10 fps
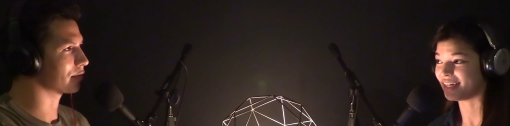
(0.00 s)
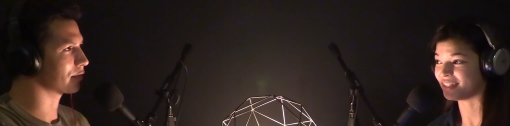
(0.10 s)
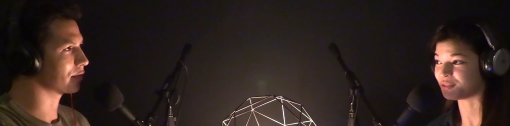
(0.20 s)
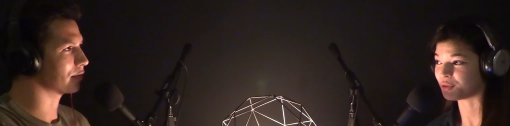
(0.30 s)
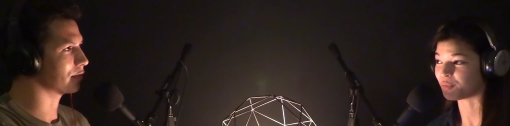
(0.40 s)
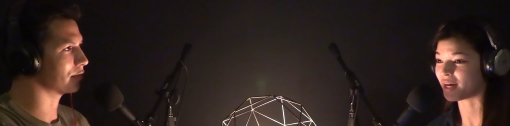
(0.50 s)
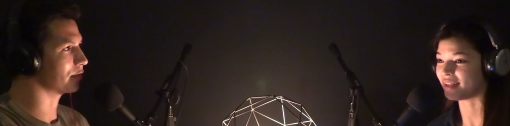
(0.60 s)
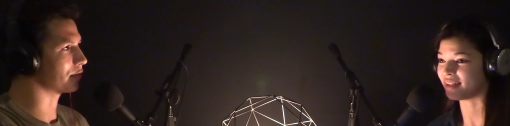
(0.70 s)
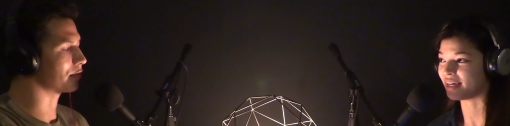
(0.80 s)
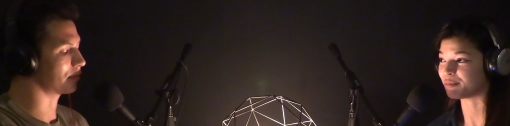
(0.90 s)
Speaker 1: into a way
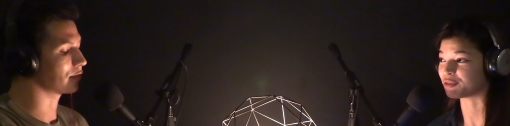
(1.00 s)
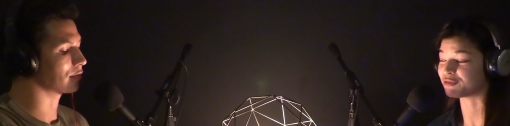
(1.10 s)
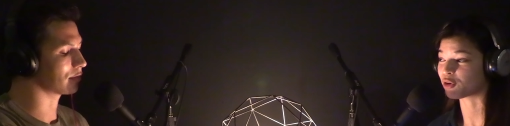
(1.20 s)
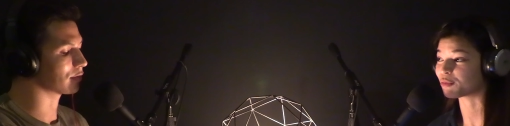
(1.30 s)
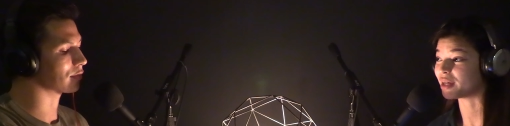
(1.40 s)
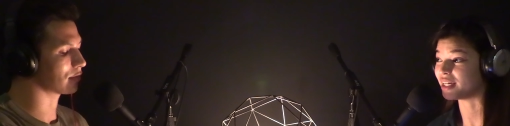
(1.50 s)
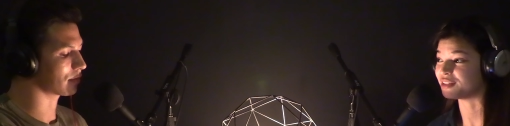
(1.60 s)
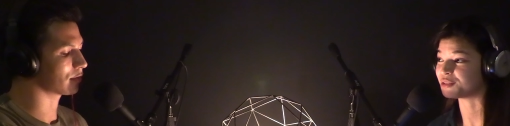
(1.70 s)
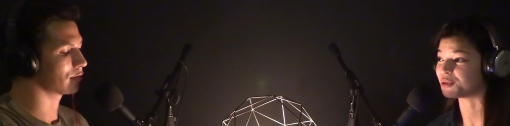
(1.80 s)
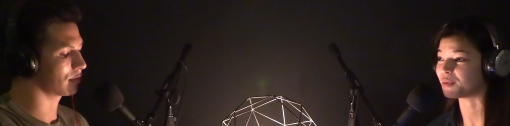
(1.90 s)
mm. and perform it
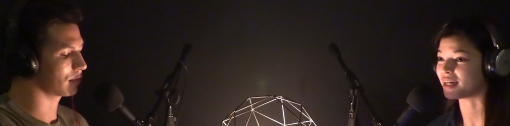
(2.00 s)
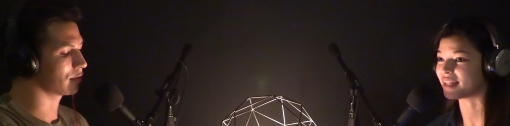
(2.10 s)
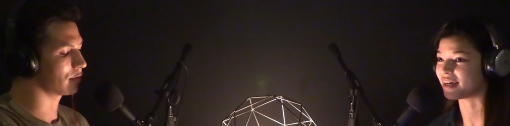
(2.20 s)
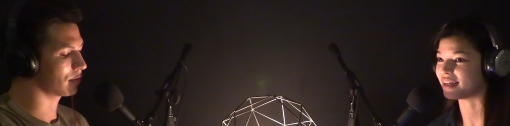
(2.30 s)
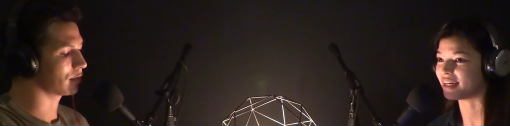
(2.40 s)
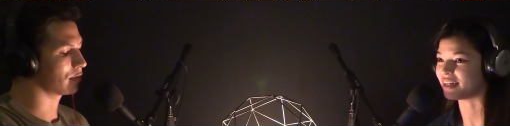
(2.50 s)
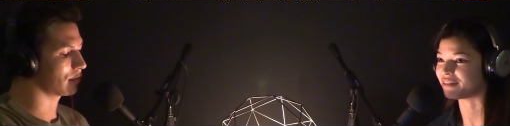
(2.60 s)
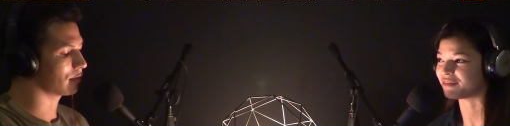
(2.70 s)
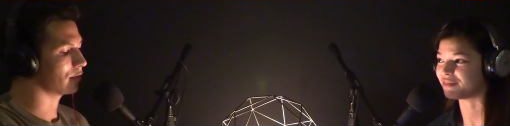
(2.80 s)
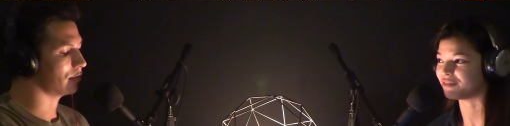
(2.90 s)
into a way that it
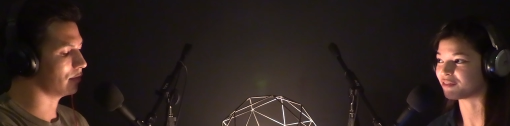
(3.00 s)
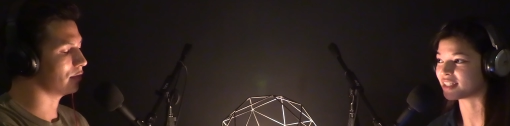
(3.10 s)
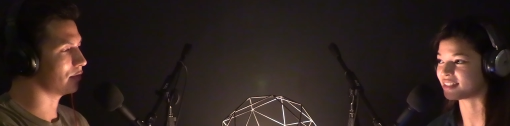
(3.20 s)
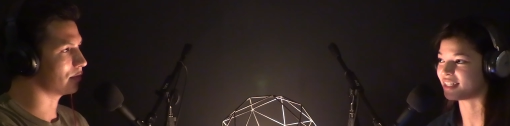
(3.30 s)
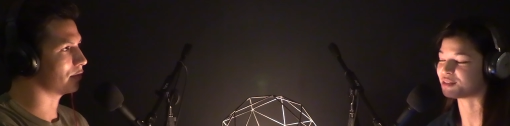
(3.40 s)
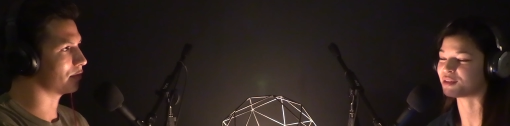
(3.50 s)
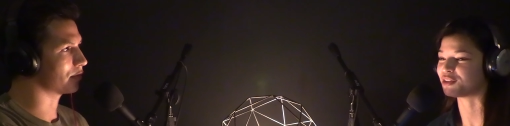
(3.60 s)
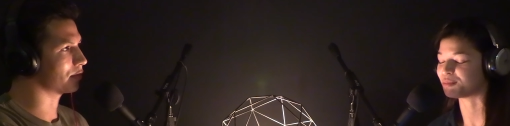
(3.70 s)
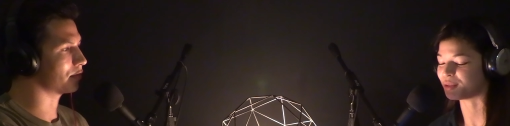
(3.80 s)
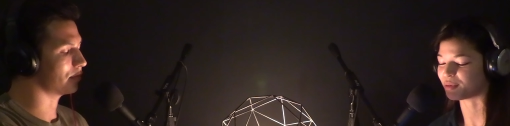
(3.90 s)
uh, resonates
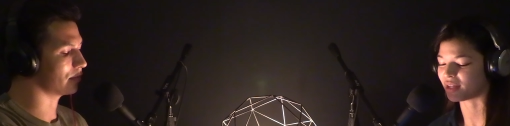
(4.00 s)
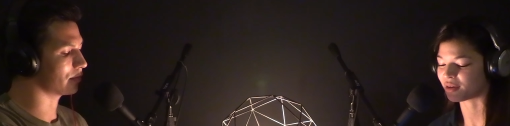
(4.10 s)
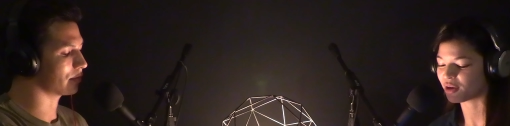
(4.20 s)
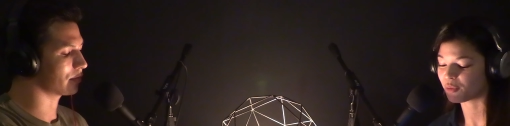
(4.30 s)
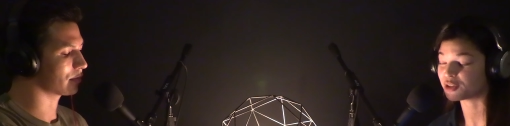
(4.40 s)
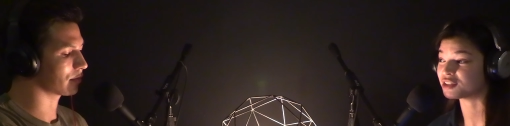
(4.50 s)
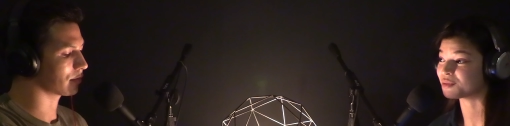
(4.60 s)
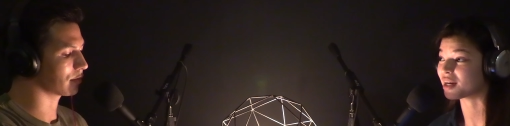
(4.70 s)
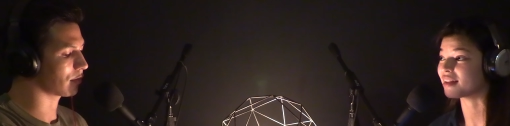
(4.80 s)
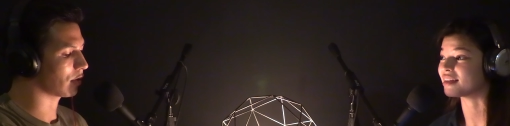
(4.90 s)
with mm-hmm, other people mm-hmm. like which
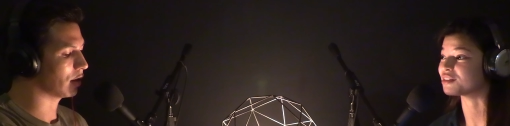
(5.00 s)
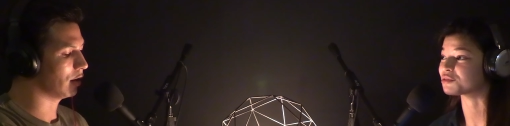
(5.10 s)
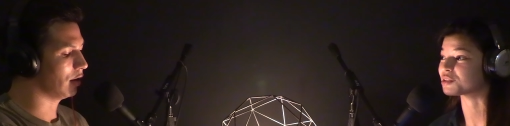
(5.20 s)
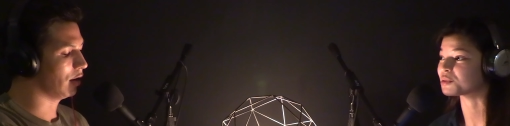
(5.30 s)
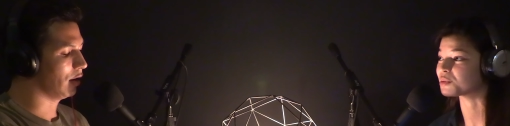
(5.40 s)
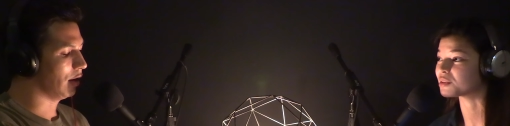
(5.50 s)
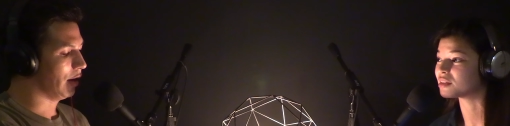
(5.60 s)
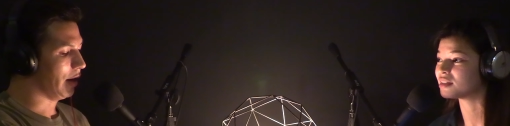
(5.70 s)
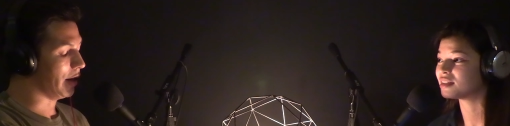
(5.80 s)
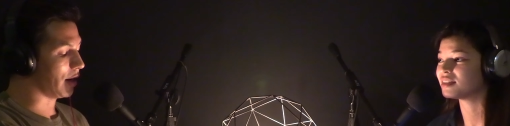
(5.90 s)
is what i think is really cool
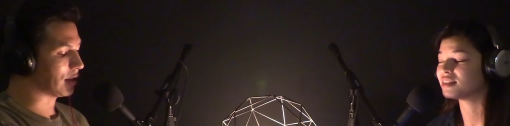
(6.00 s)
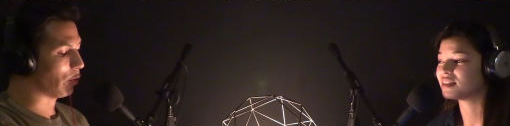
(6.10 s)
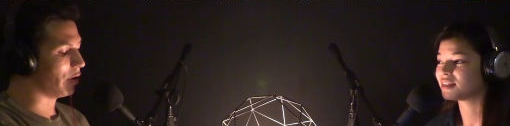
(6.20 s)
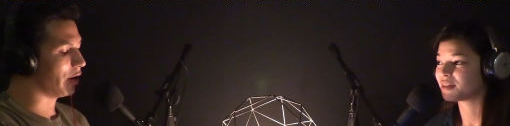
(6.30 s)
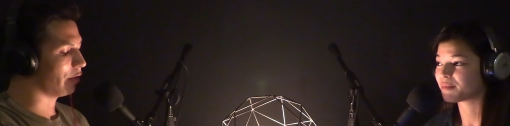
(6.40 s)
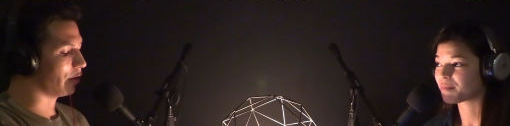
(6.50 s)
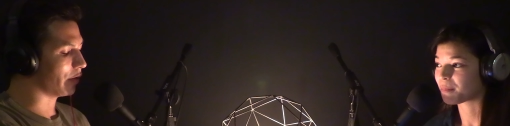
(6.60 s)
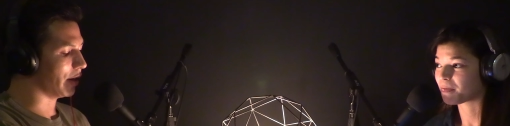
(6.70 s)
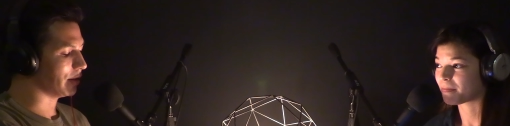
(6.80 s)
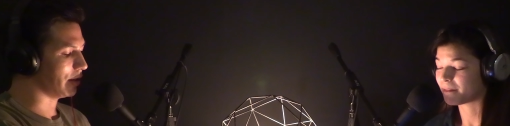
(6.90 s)
Speaker 2: yeah because i would never
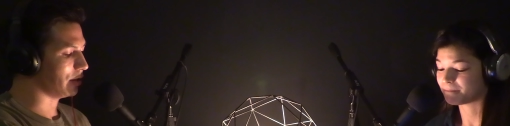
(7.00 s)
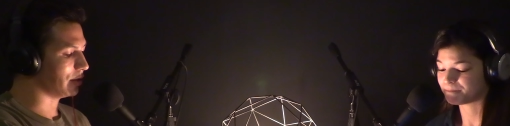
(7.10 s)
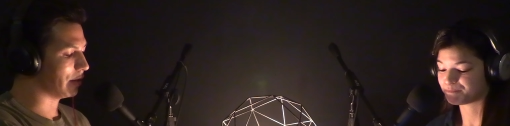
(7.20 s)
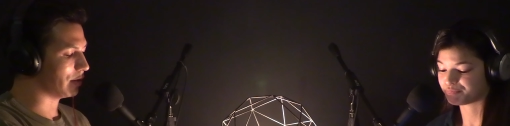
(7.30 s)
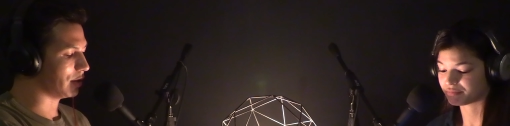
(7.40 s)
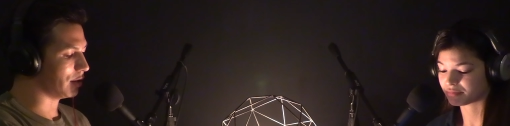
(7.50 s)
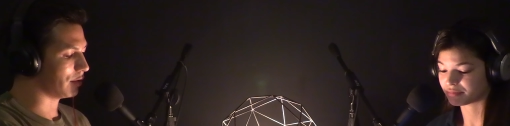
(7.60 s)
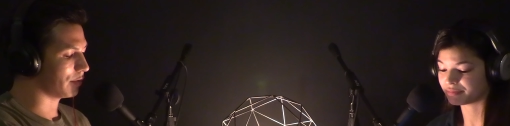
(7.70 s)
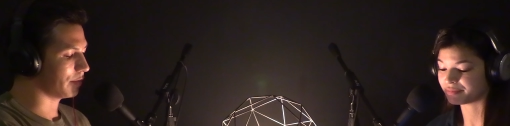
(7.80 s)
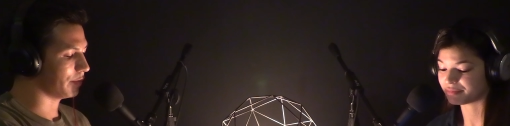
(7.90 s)
have guessed that she's
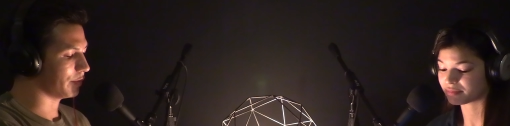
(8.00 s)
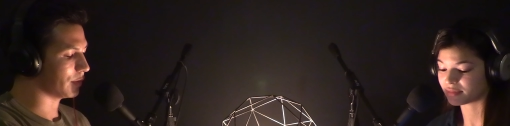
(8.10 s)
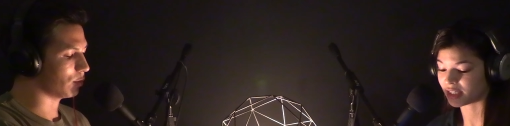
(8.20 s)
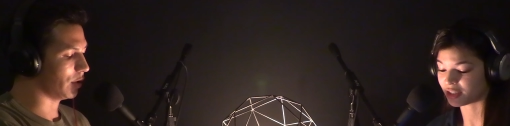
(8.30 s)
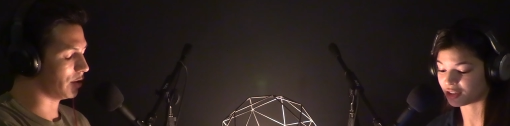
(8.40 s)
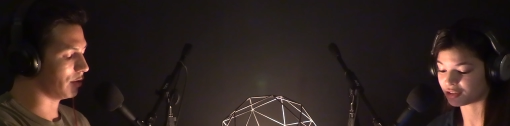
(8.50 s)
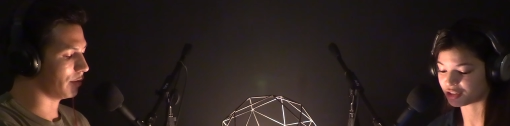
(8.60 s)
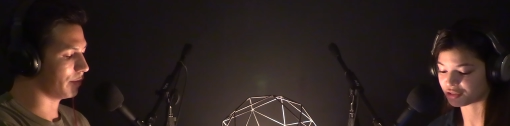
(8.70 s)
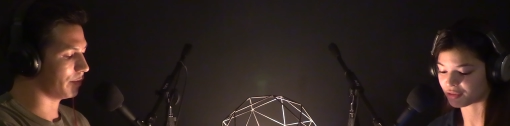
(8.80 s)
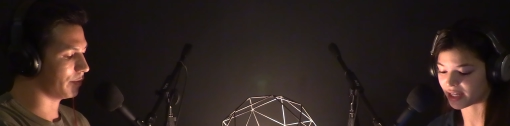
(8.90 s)
17 mm-hmm. like her
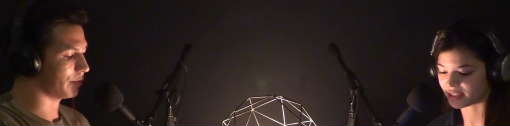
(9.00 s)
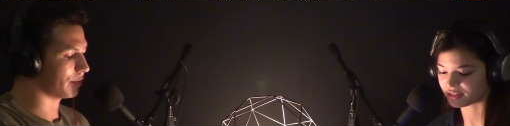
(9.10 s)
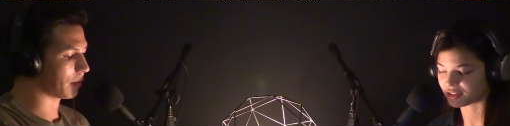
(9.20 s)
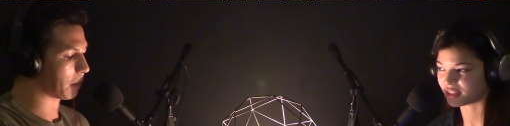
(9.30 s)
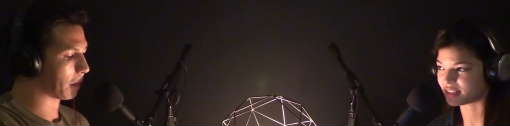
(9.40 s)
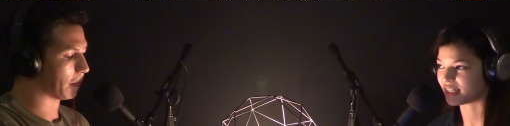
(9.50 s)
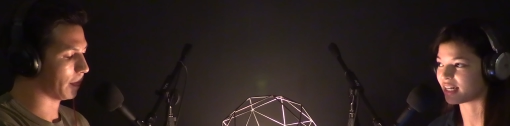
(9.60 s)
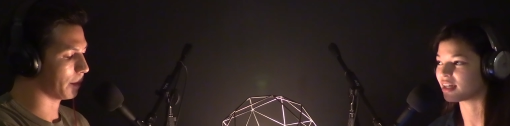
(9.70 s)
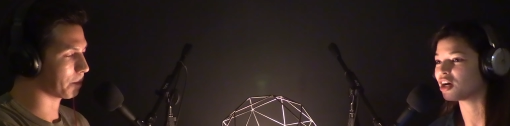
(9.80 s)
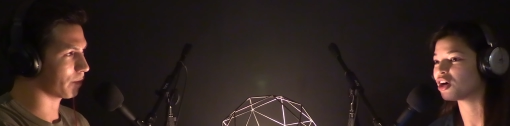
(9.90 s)
Speaker 1: just her writing is crazy and
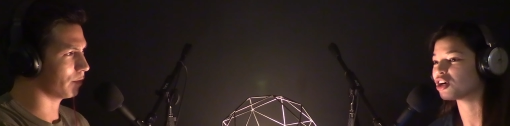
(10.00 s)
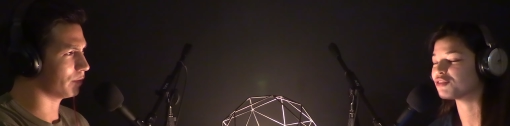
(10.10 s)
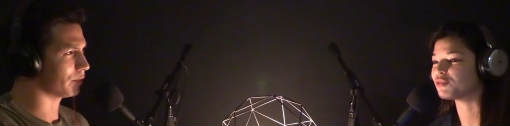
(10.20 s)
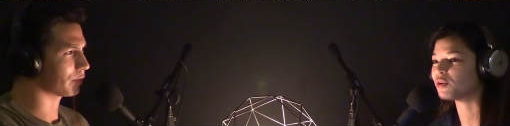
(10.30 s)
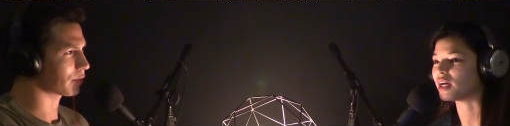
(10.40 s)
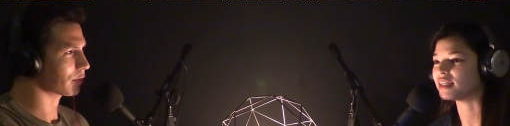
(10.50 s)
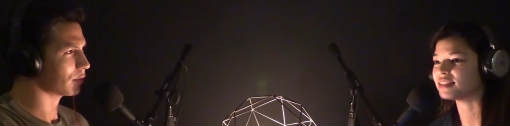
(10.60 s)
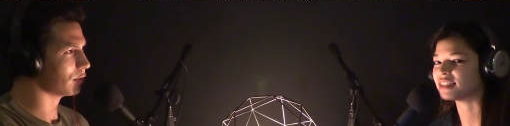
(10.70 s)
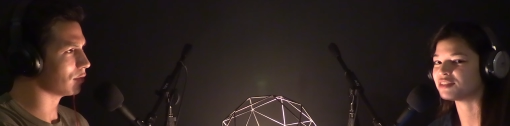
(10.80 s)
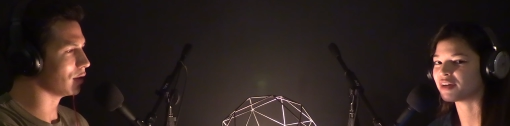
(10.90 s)
i her
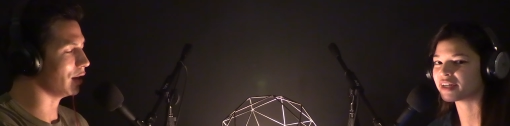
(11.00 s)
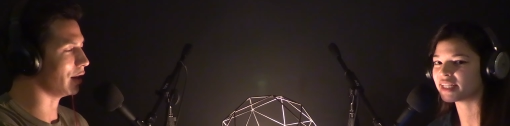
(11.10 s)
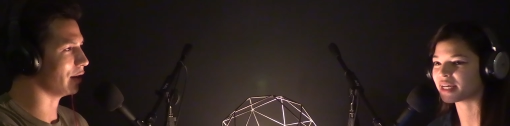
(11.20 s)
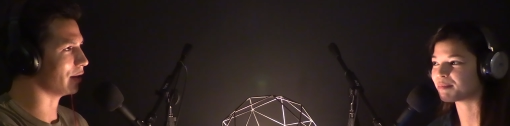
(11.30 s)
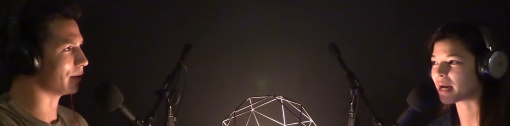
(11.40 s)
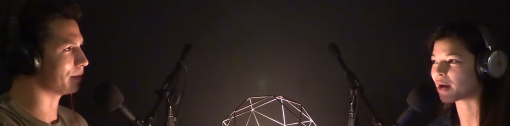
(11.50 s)
voice it's very yeah. like